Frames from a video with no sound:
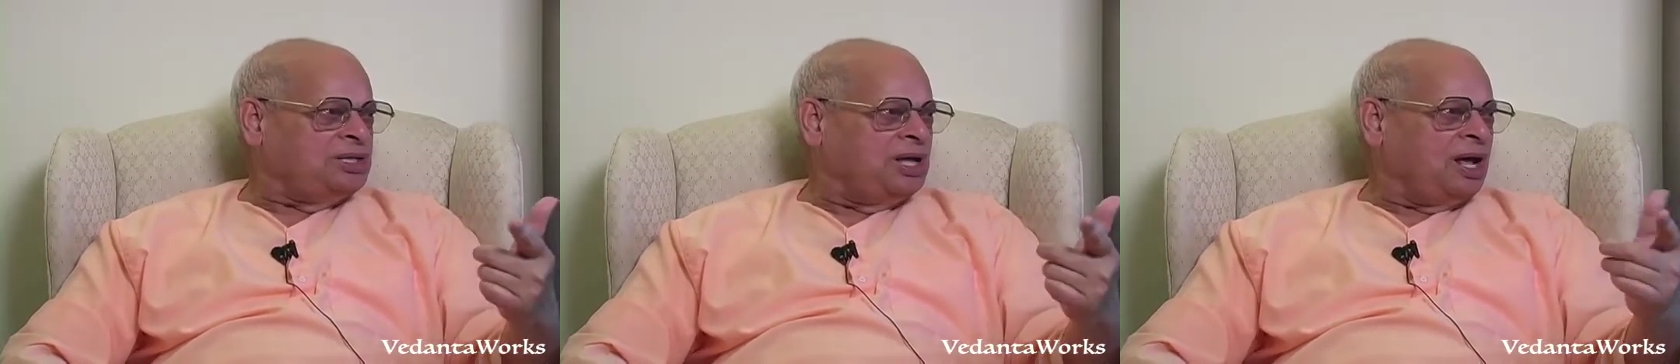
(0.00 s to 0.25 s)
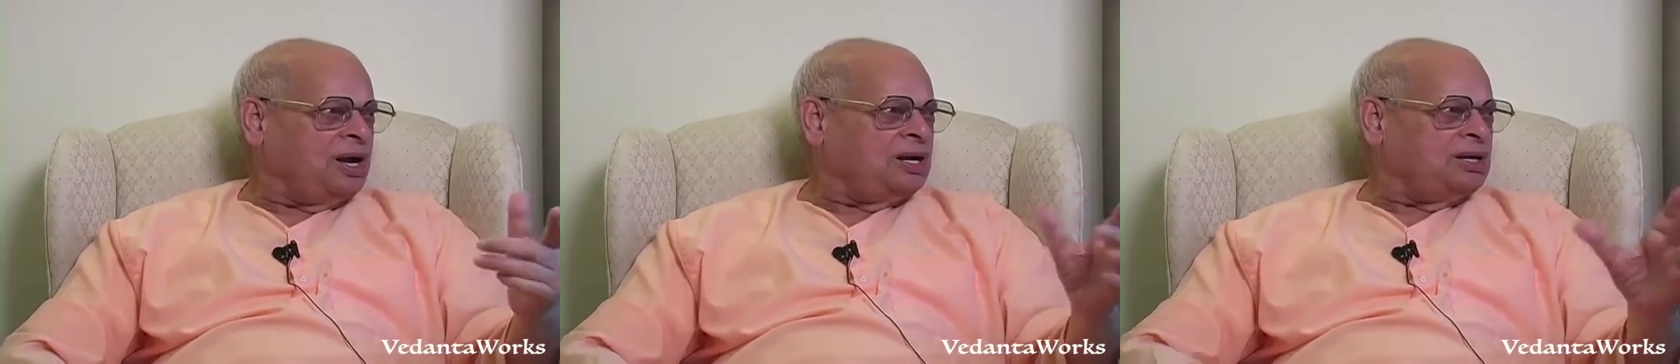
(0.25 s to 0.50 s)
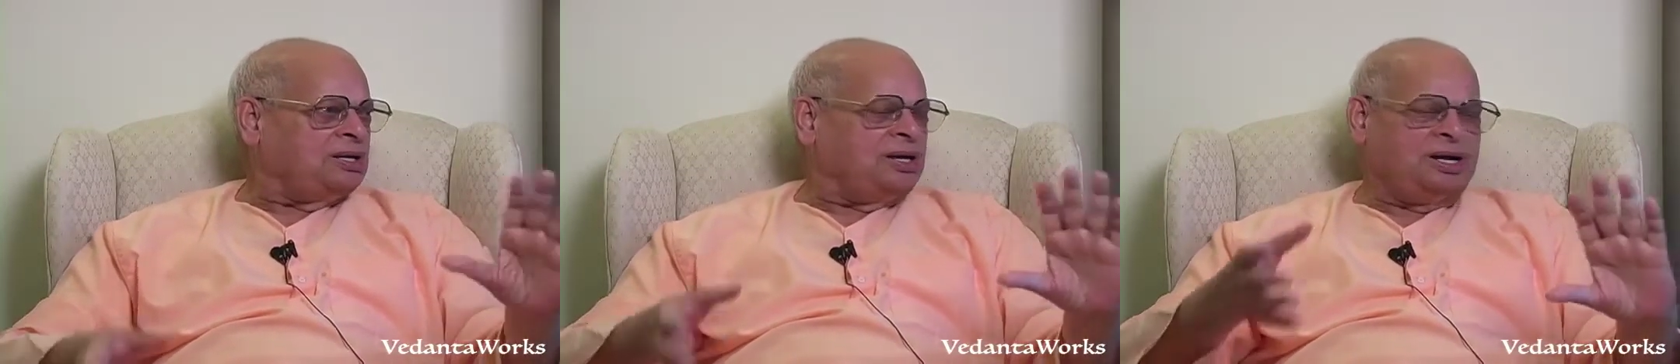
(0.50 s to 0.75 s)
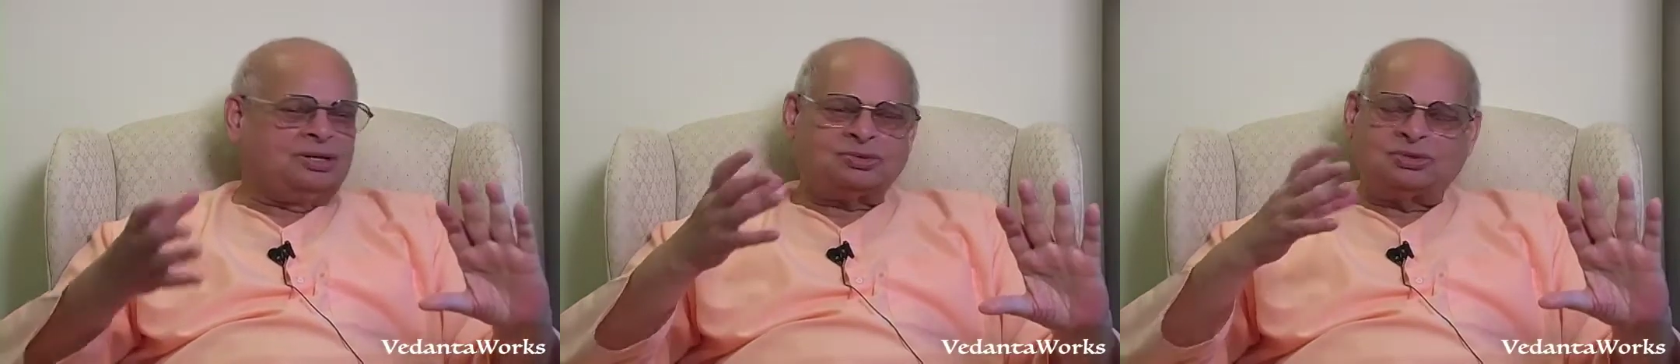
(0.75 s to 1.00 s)
there
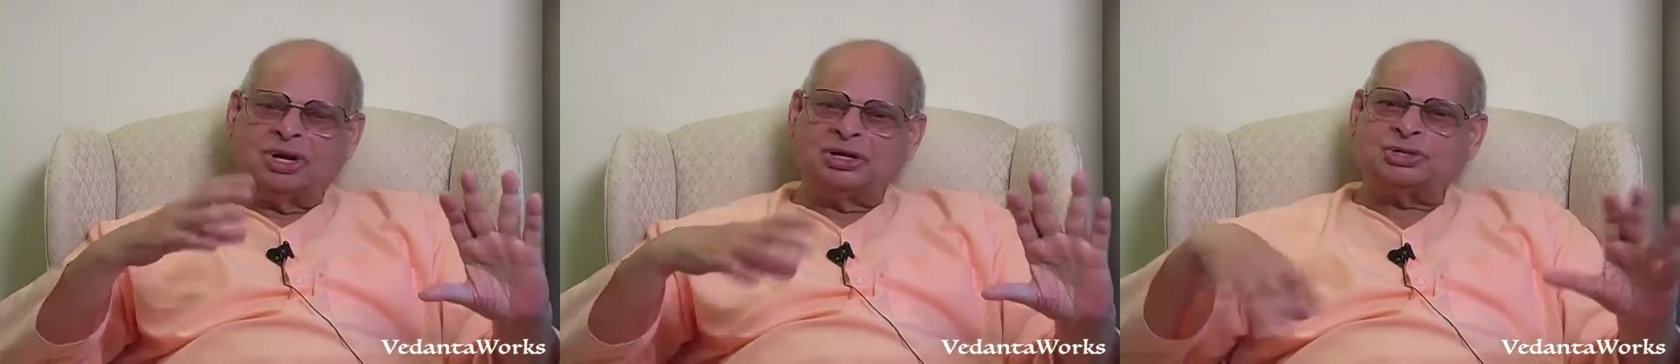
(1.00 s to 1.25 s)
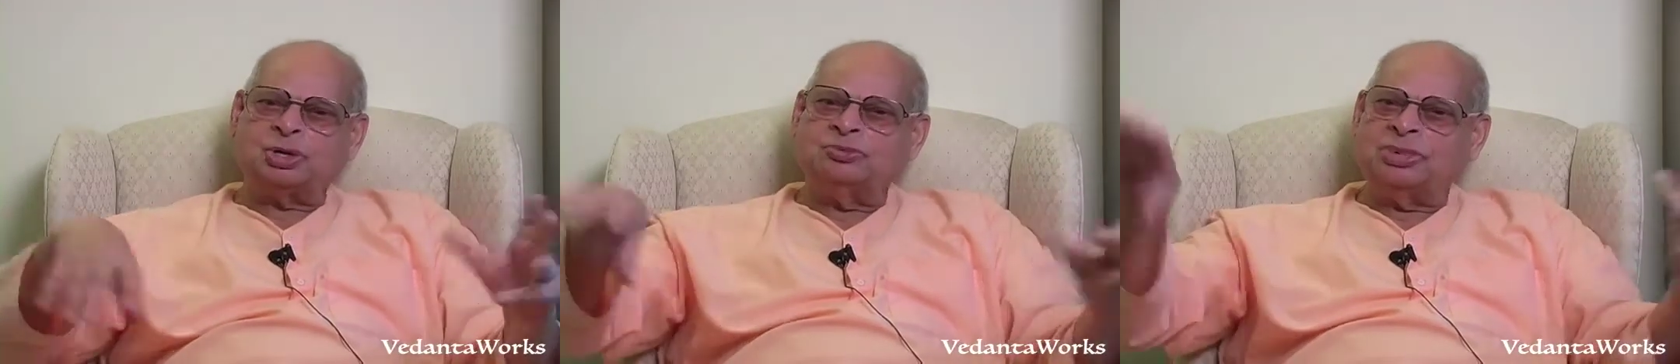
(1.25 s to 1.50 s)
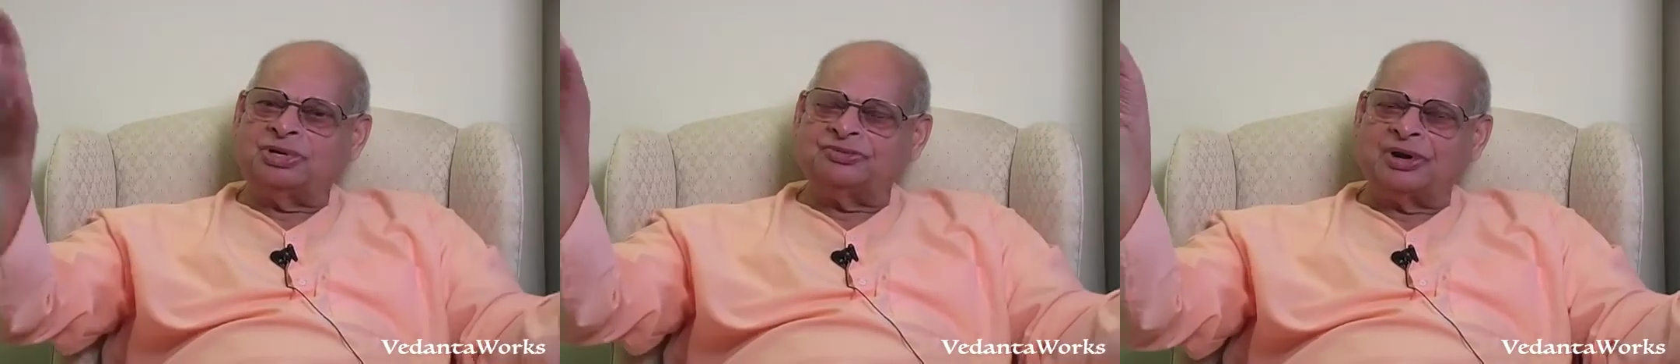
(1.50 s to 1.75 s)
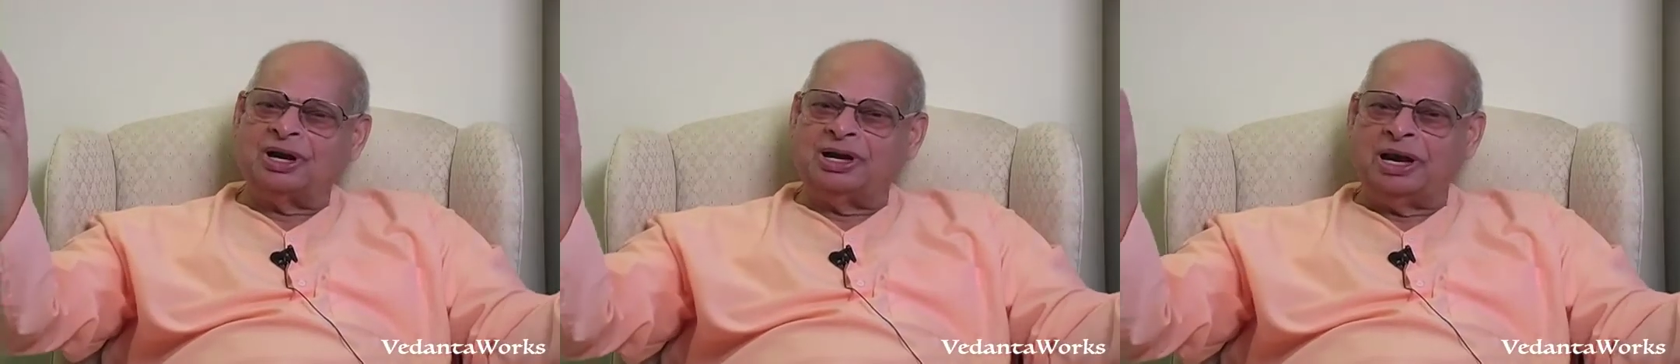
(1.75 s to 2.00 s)
and assumed a
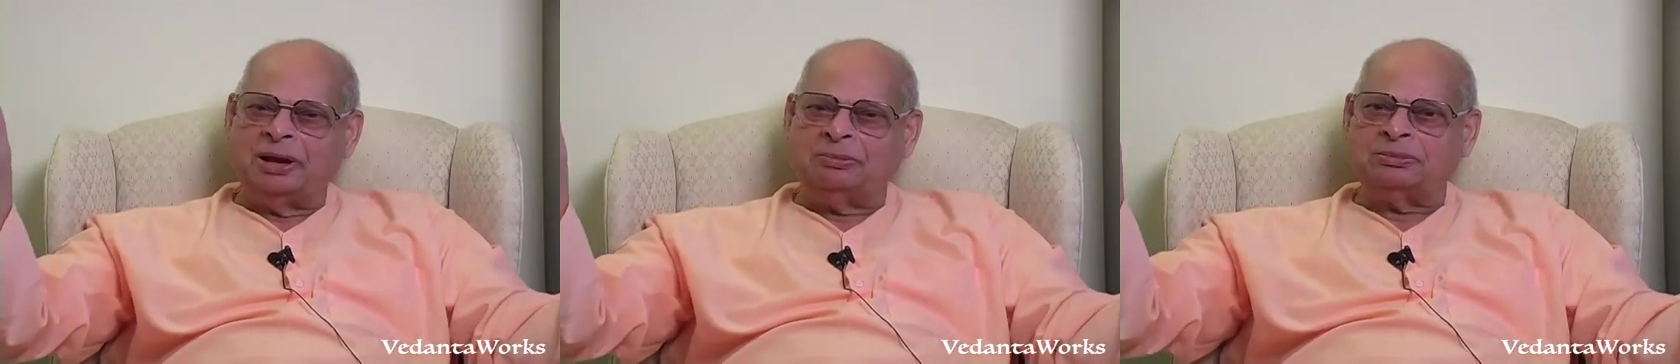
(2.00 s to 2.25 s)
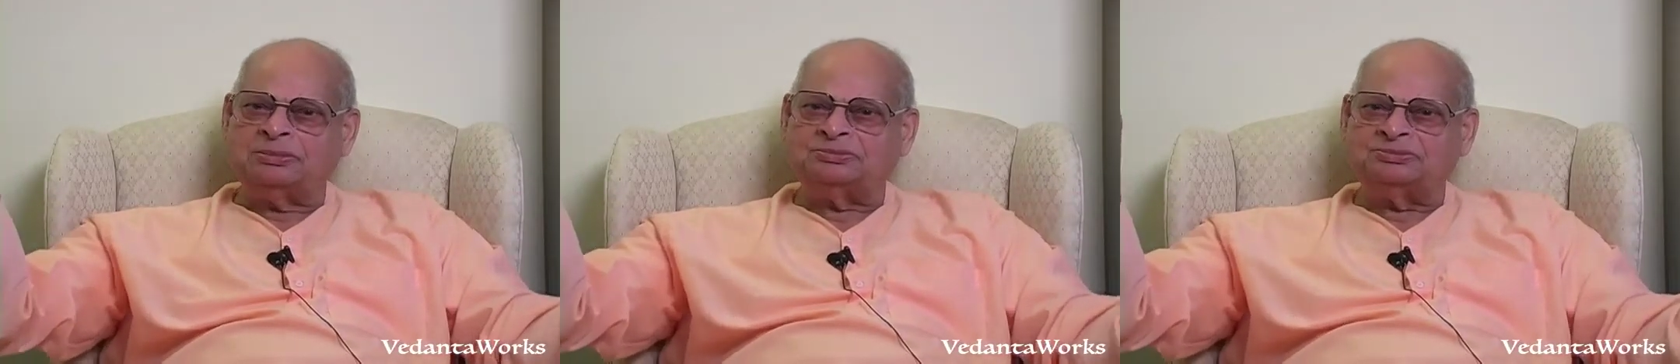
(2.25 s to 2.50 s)
different name